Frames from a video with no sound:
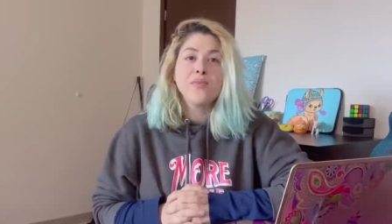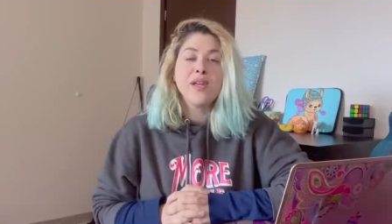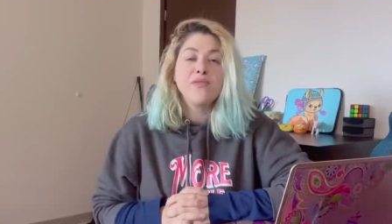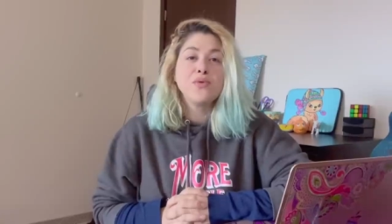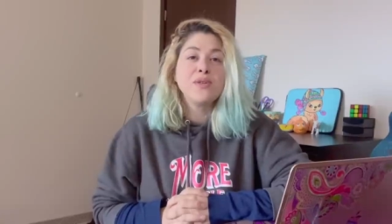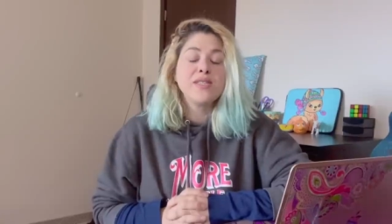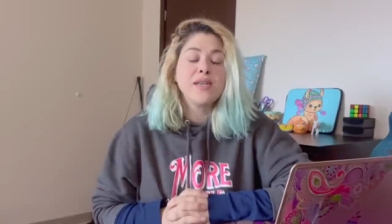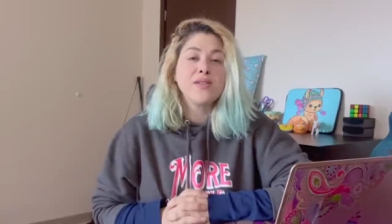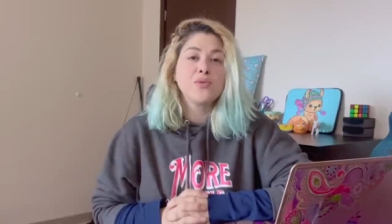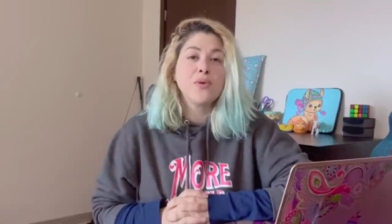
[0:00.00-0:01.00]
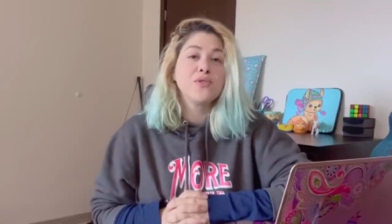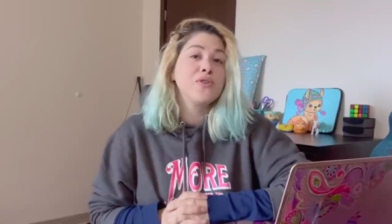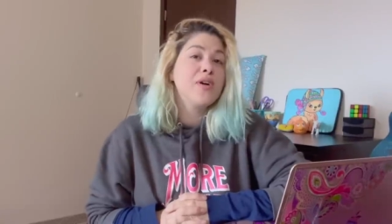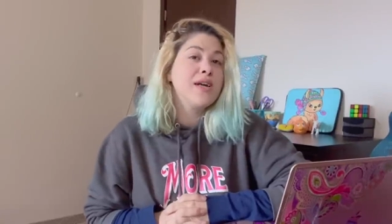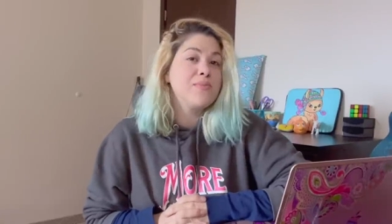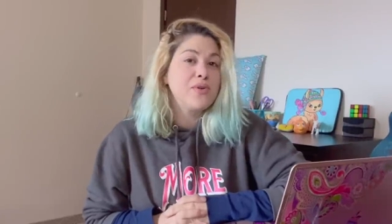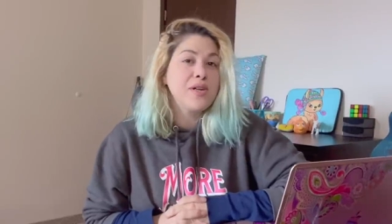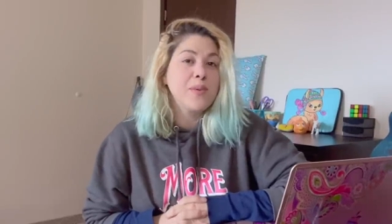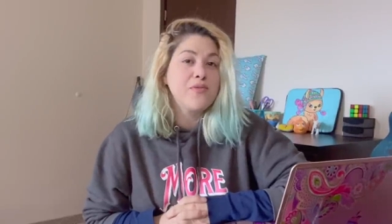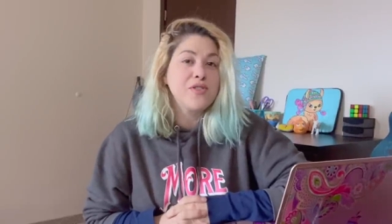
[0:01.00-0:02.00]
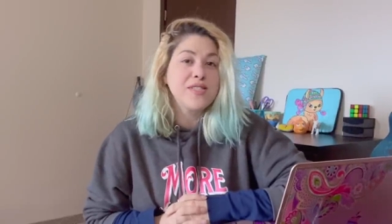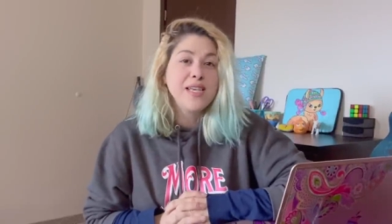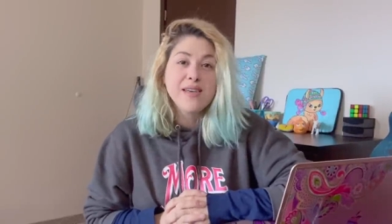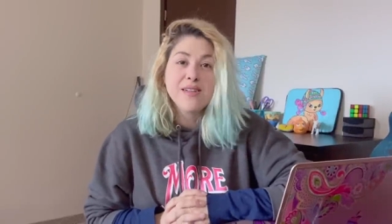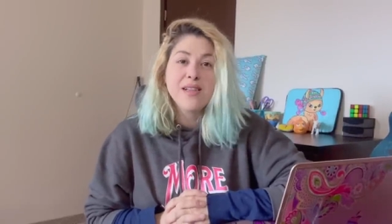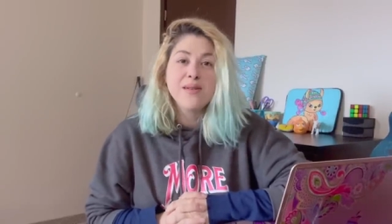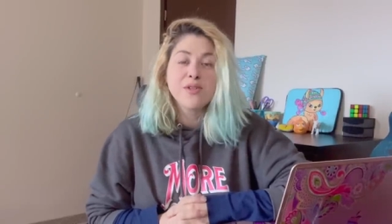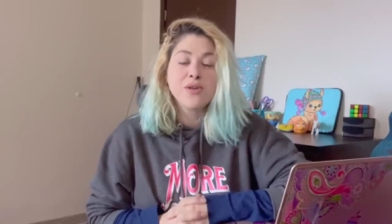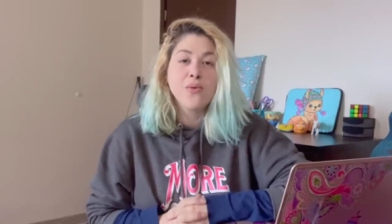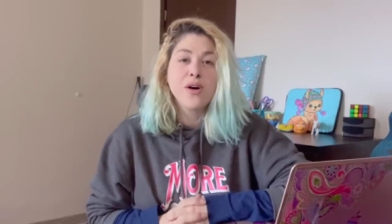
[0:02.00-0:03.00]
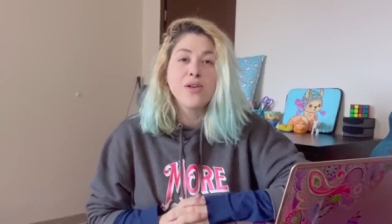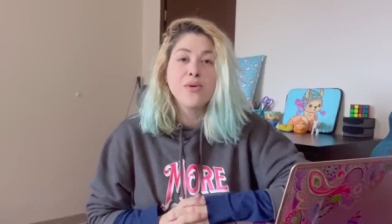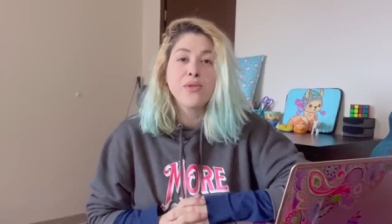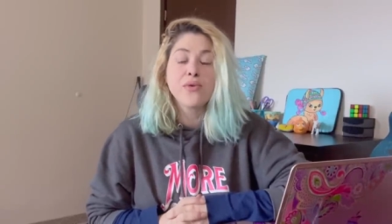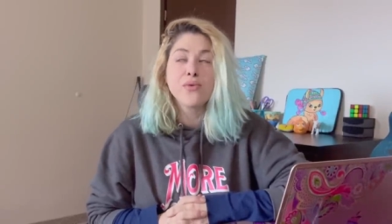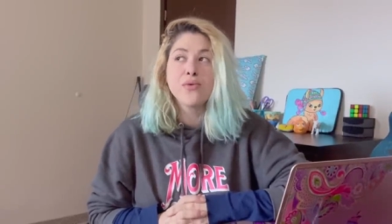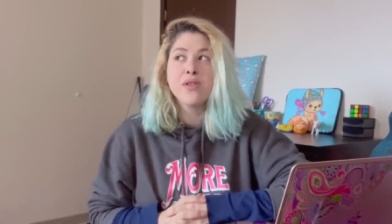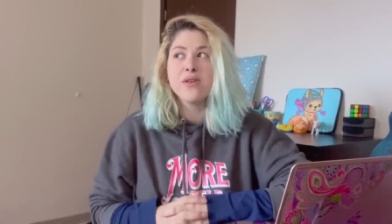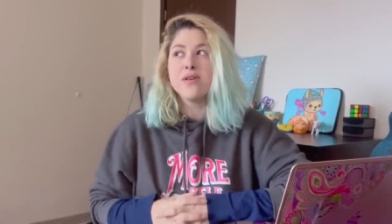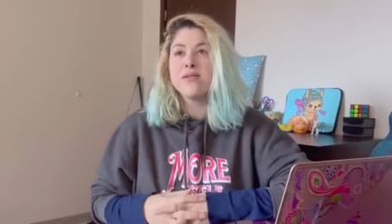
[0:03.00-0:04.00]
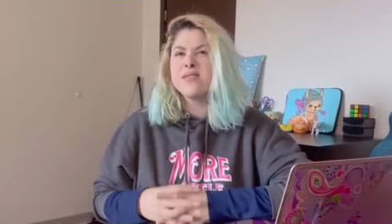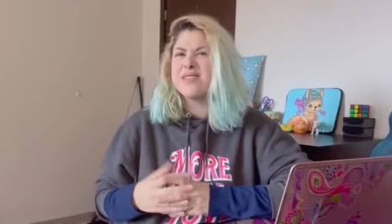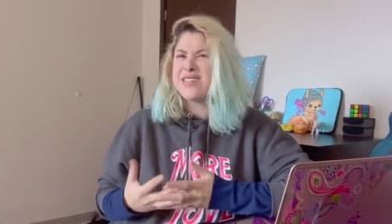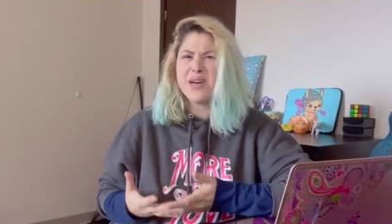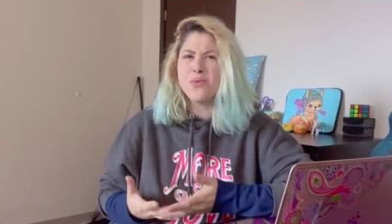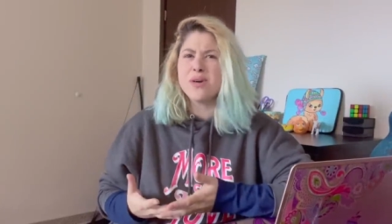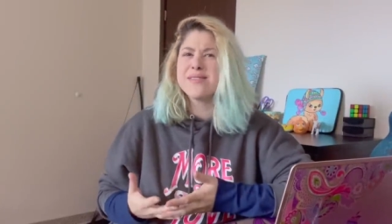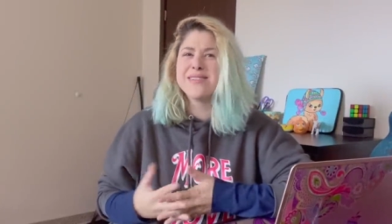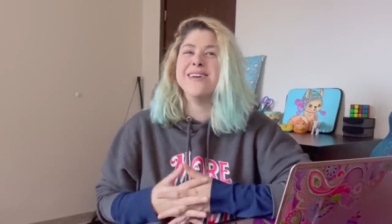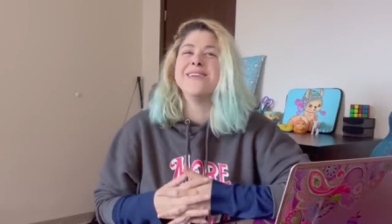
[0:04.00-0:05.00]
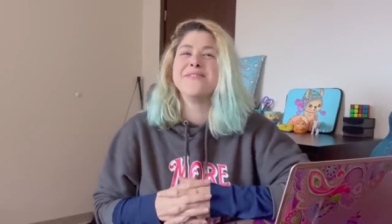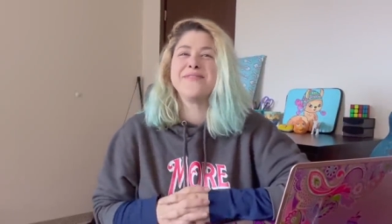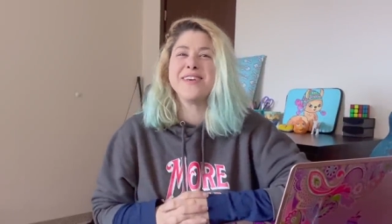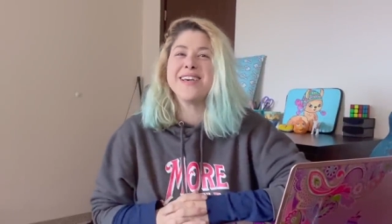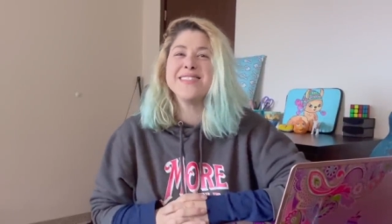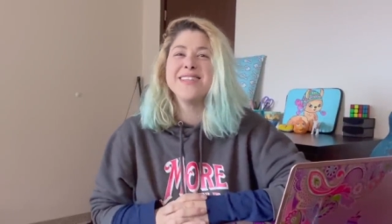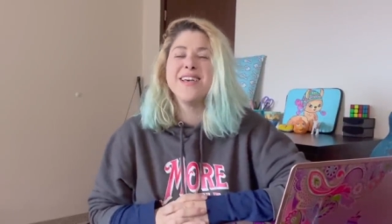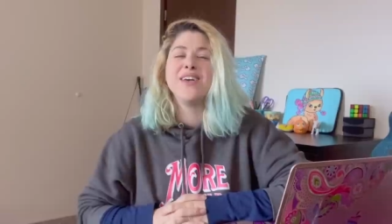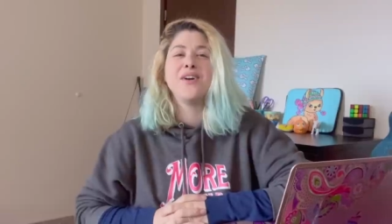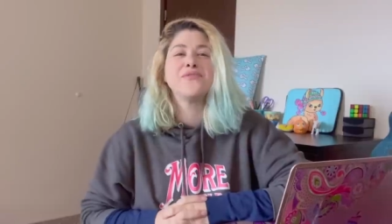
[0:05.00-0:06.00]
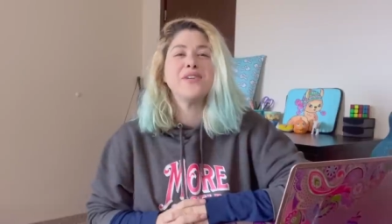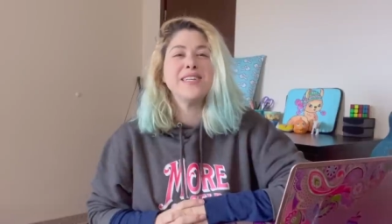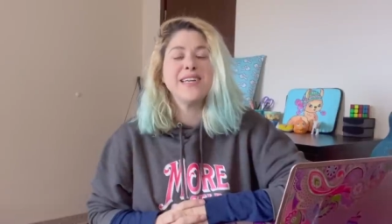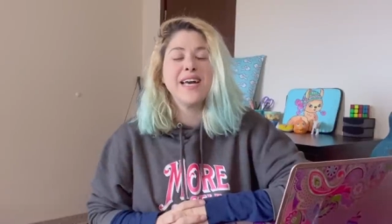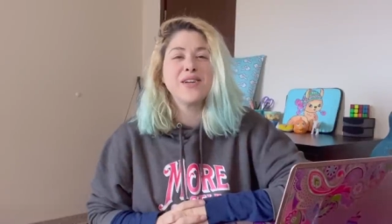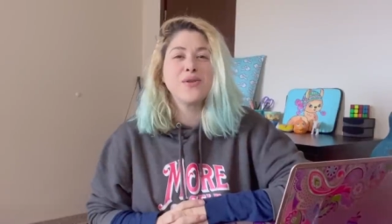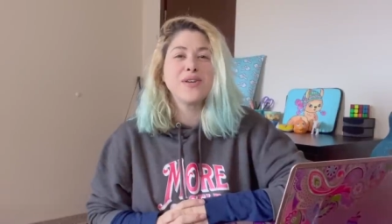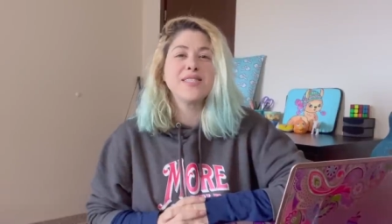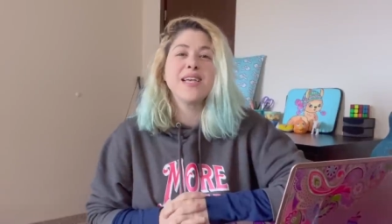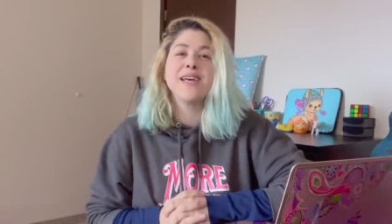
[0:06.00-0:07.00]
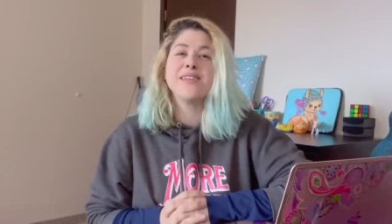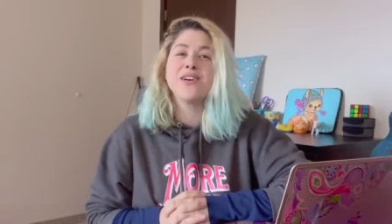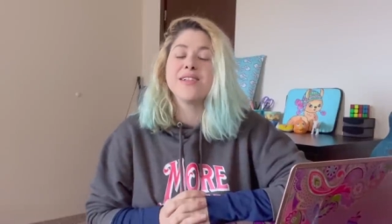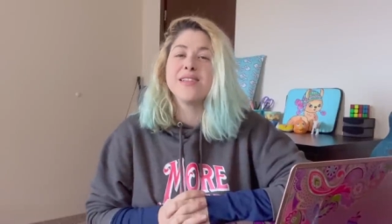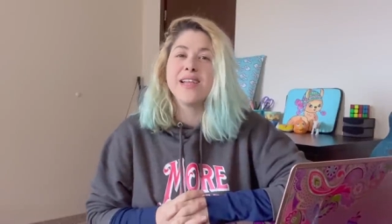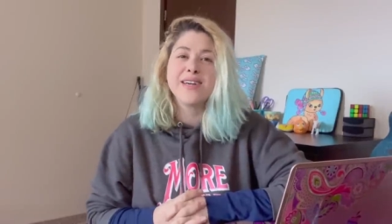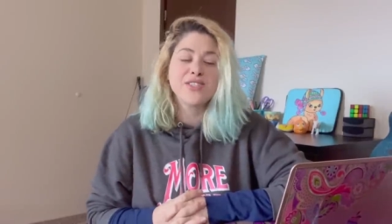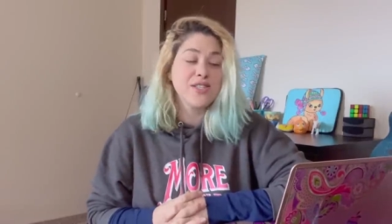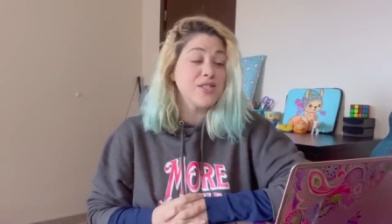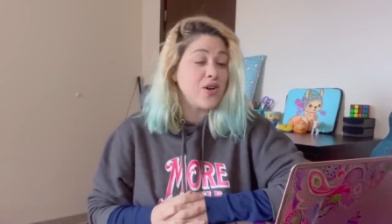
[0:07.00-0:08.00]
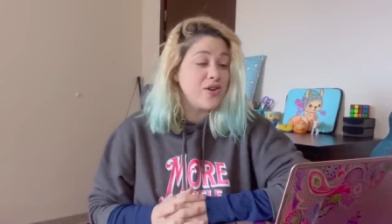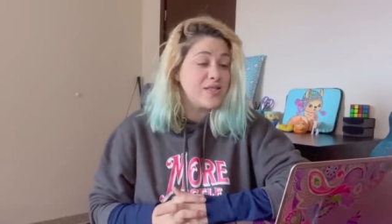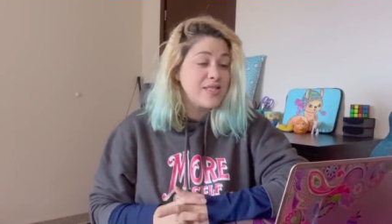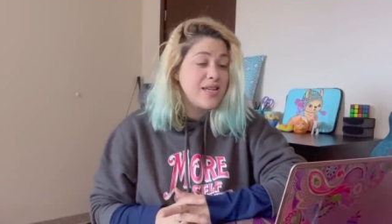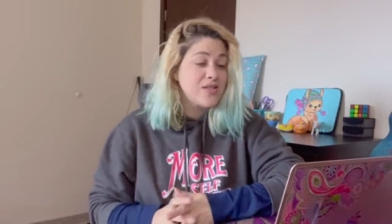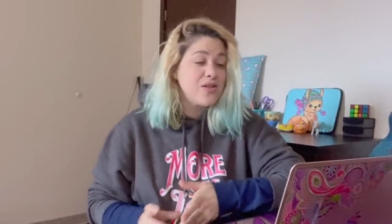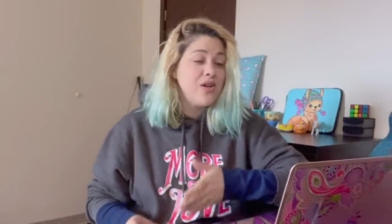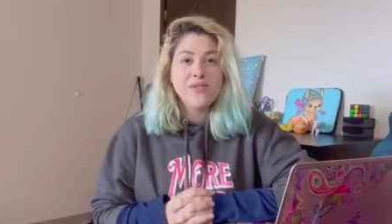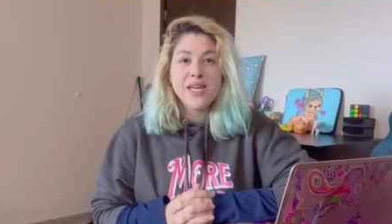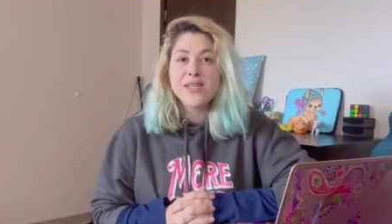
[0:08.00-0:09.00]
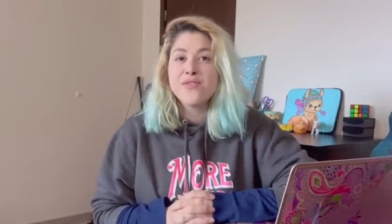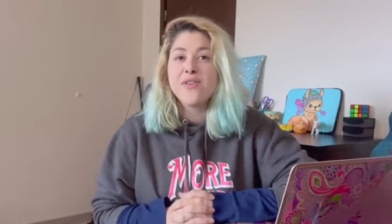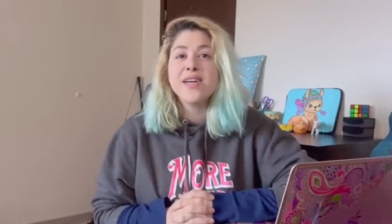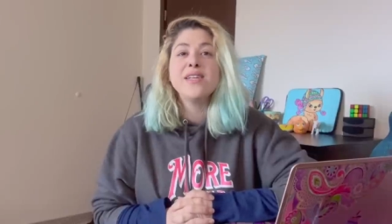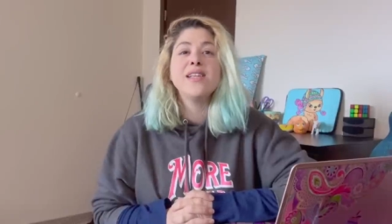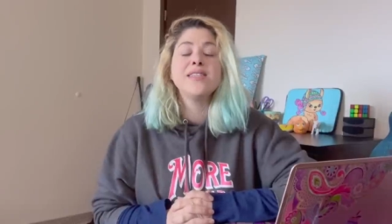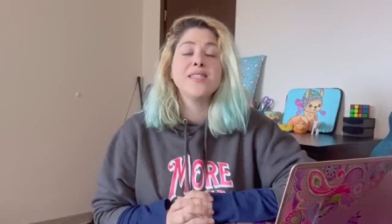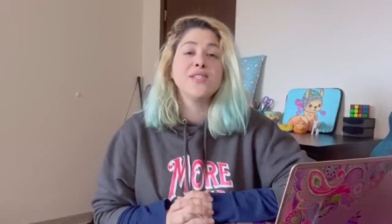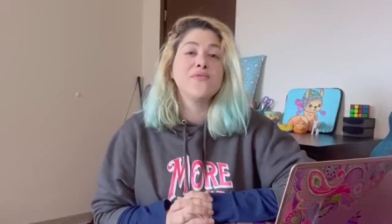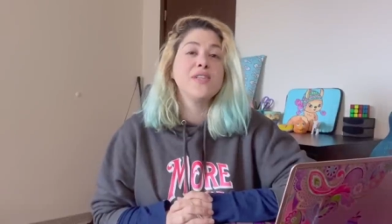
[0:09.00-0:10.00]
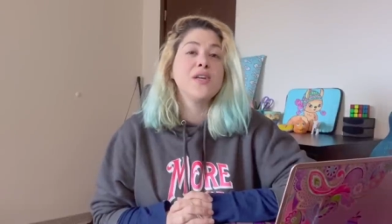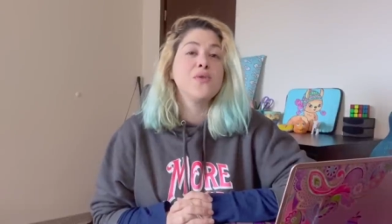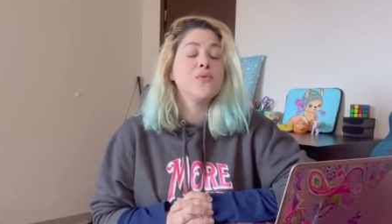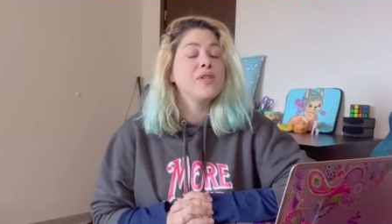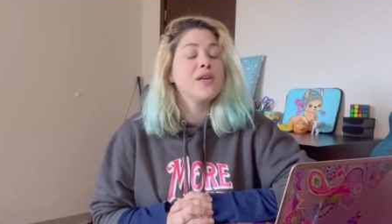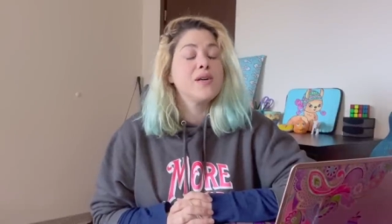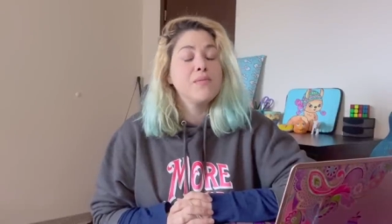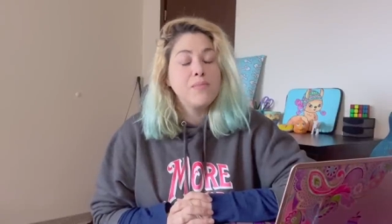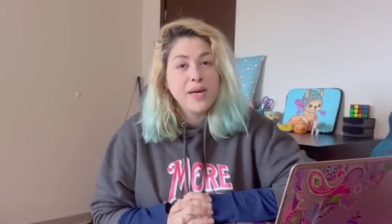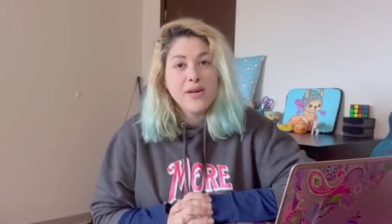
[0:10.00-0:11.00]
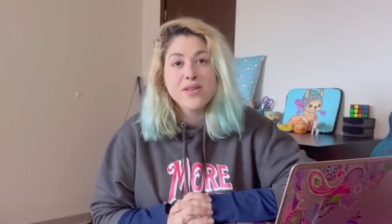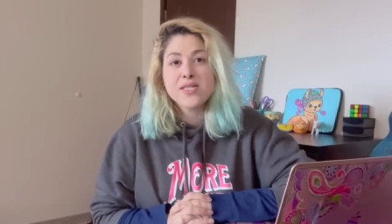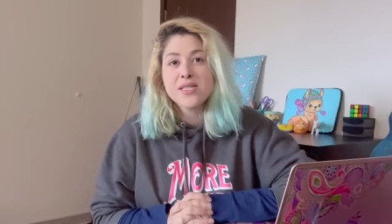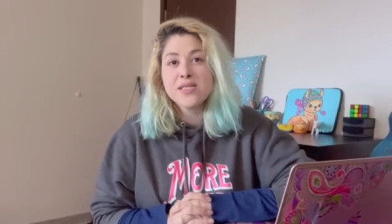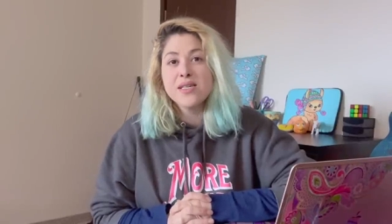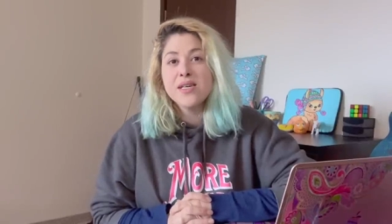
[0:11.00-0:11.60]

And after we design this poster and put it up for sale, I'm going to walk you through the now what phase of creating categories and collections on Zazzle, and finalize this video with a comparison